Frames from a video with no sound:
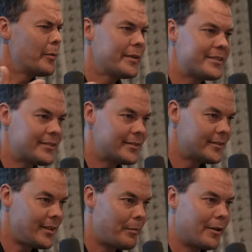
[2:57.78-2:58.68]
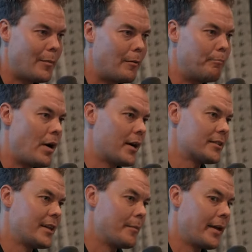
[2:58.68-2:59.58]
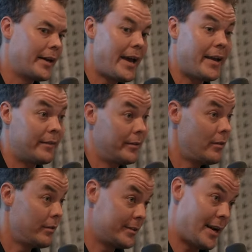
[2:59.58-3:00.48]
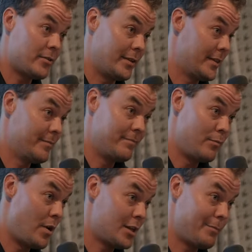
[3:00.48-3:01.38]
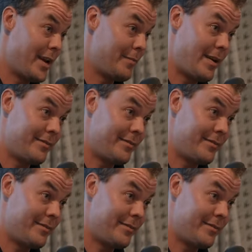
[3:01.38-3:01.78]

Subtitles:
it's something about bugs. And I'm like, hey, you know, there's actually like a Wasp named